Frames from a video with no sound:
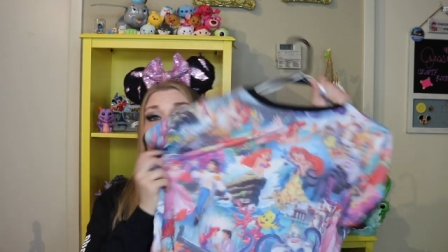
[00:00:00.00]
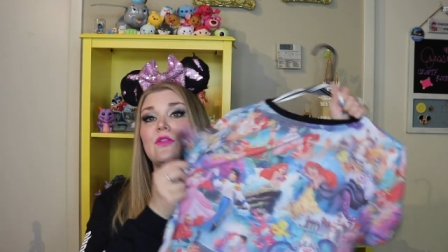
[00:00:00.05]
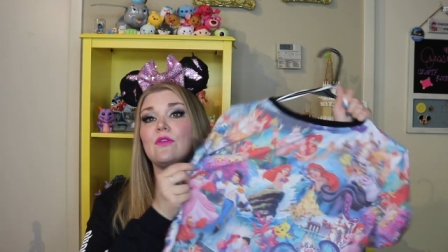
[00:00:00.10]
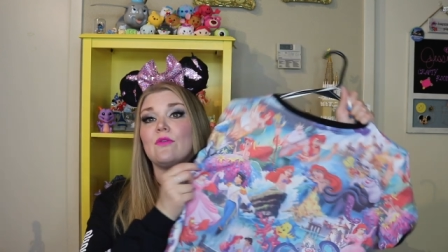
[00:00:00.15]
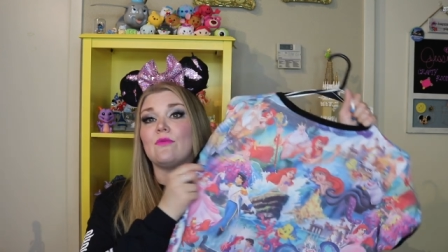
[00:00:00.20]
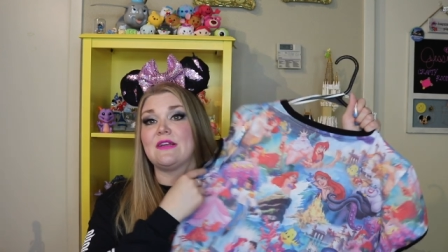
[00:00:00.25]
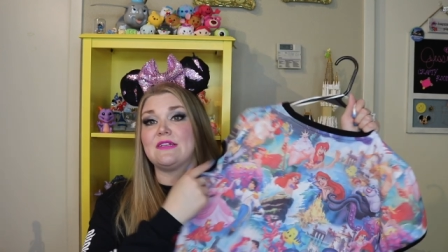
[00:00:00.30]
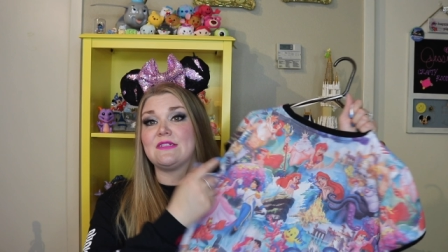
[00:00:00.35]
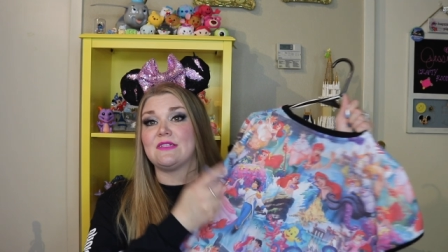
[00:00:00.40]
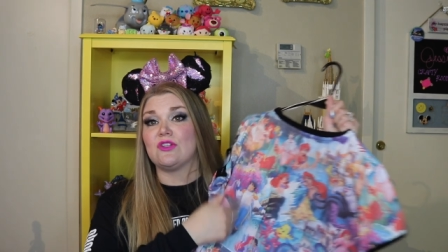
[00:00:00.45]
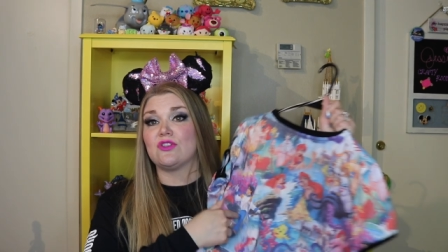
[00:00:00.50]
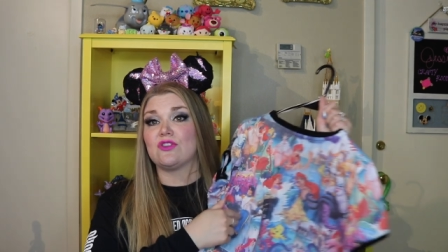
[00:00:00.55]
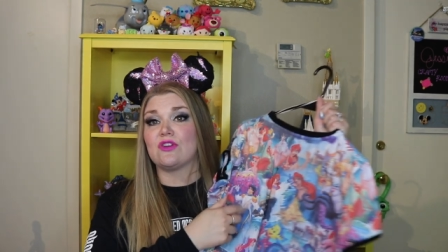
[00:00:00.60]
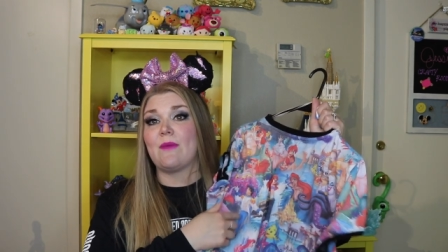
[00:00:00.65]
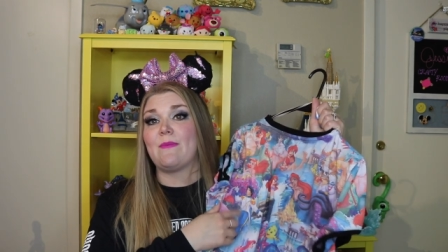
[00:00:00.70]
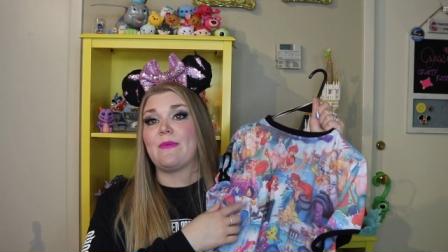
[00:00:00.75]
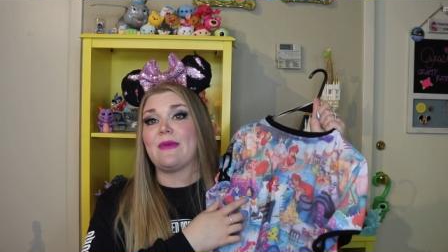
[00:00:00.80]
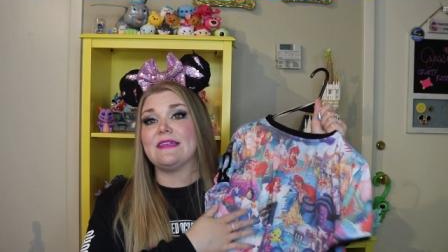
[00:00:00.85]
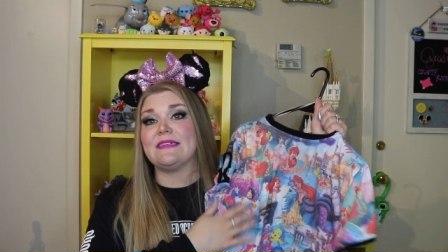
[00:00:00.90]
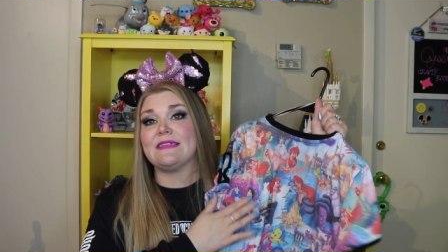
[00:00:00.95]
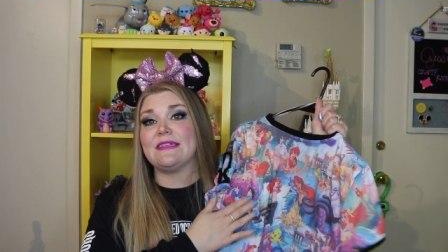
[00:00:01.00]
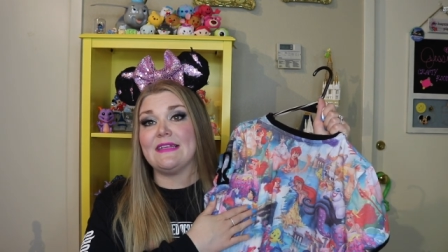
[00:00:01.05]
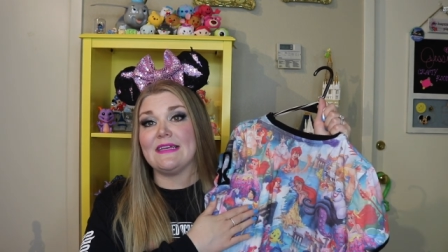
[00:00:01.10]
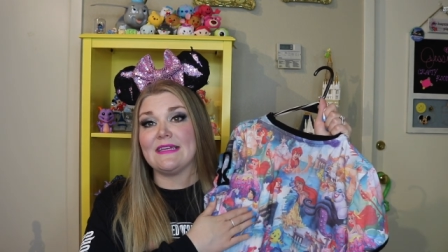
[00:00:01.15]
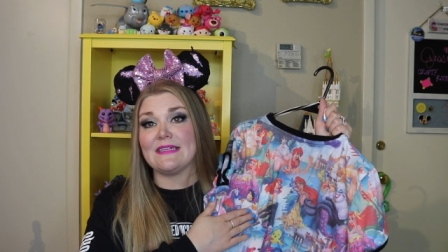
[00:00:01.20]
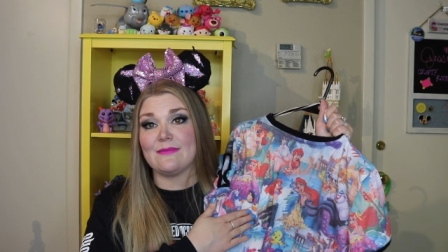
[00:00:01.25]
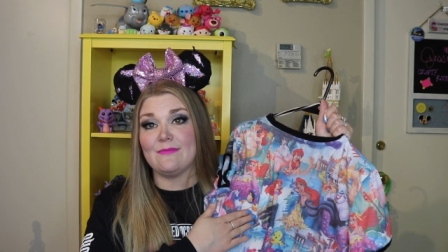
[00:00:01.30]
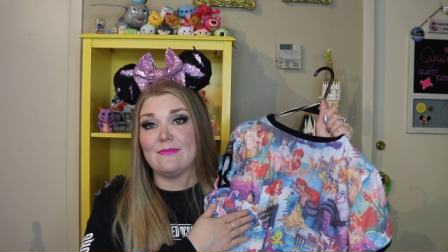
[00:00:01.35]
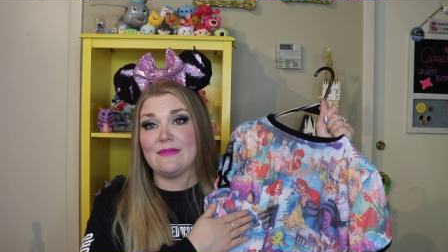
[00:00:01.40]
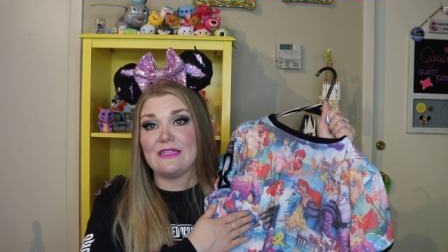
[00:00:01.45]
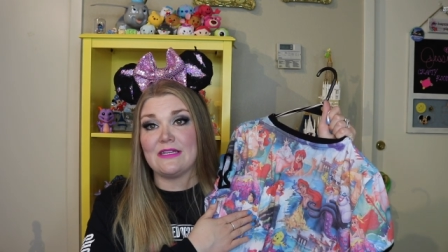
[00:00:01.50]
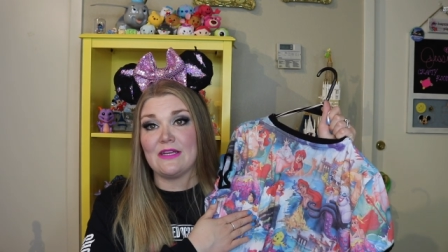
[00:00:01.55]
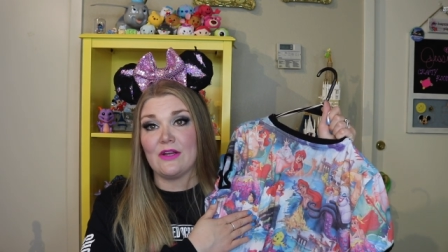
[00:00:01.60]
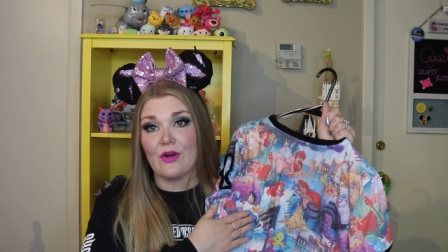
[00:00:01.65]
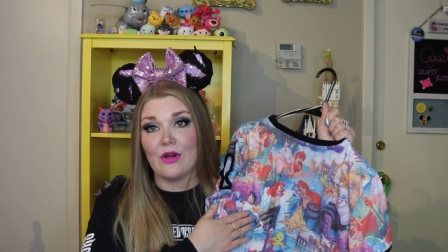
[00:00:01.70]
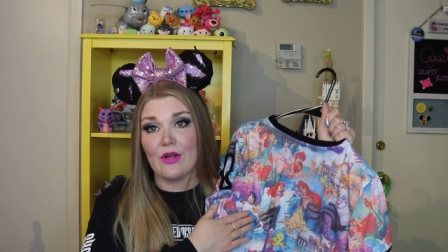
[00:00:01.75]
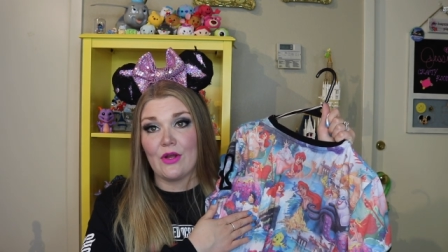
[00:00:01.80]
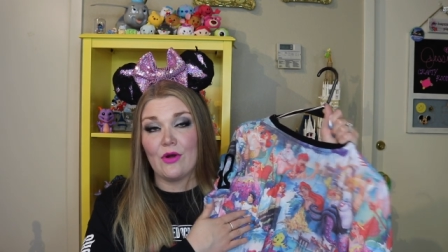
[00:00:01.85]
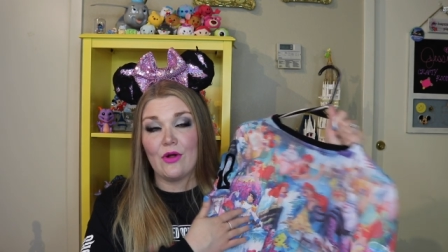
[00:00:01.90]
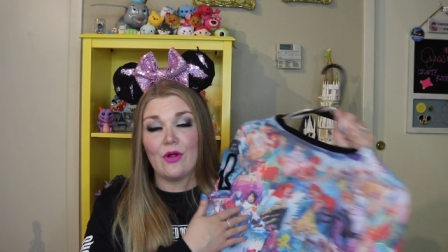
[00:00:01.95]
And the racing stripe is this
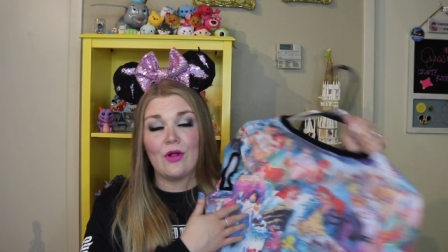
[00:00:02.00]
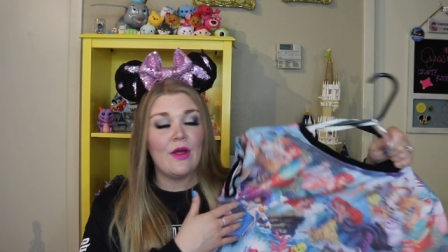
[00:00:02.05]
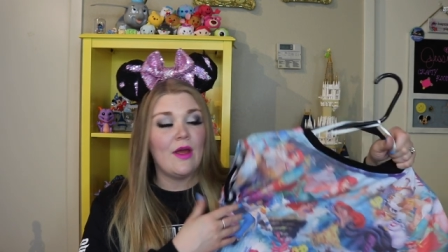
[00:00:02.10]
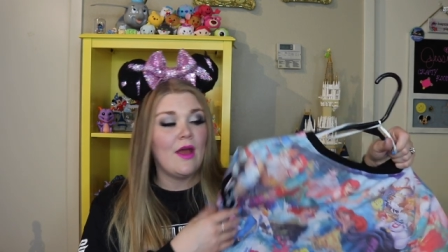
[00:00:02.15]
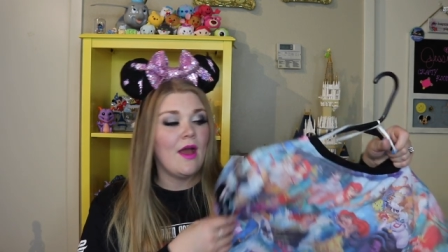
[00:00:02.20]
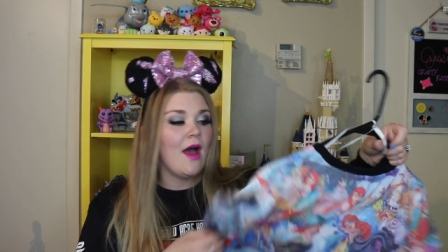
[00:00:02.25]
material.